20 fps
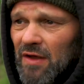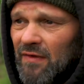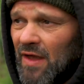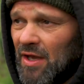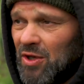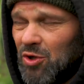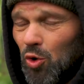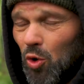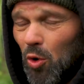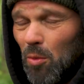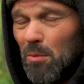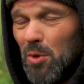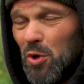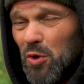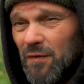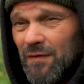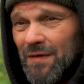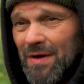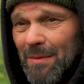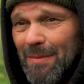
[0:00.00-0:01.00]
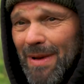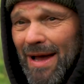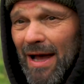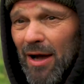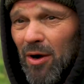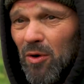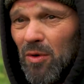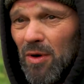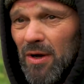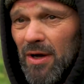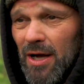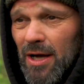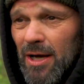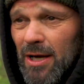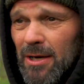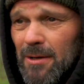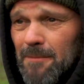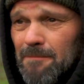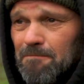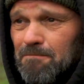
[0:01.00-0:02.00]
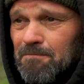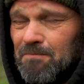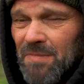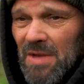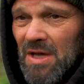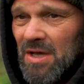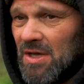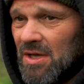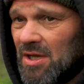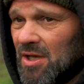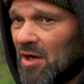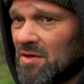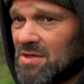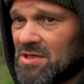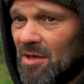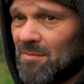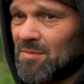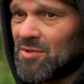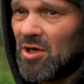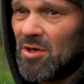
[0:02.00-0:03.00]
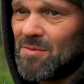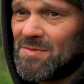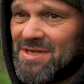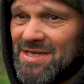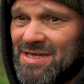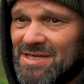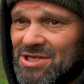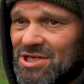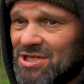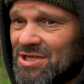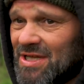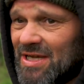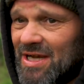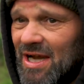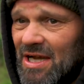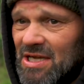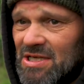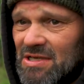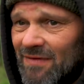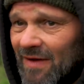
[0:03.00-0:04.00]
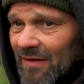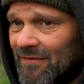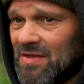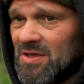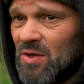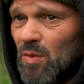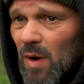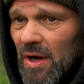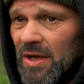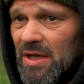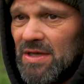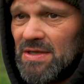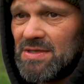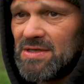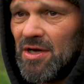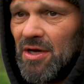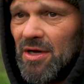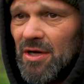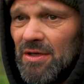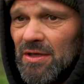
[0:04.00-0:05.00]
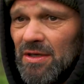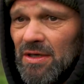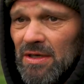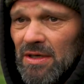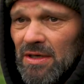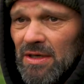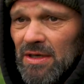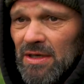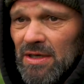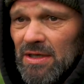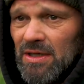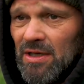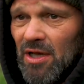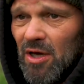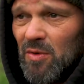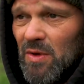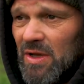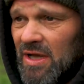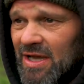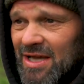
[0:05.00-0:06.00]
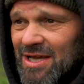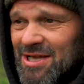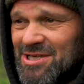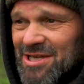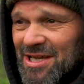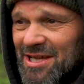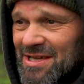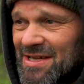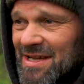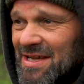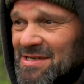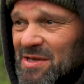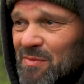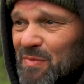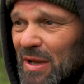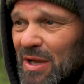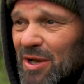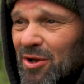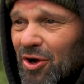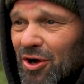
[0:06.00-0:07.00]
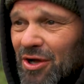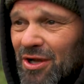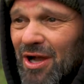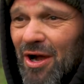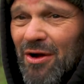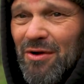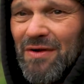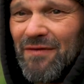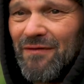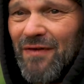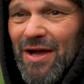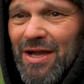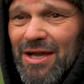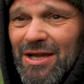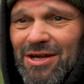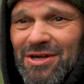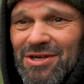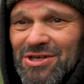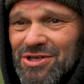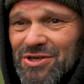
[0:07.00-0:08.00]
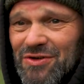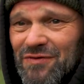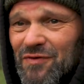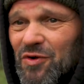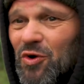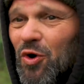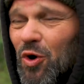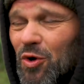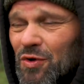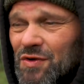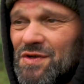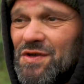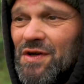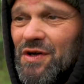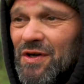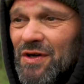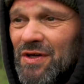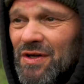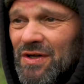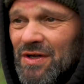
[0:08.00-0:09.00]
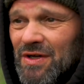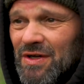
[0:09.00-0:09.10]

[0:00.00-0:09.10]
and they're not moving about, you know, sometimes it is just a case of having to wait your turn. You know, it's a bit like going to Vegas. You've got to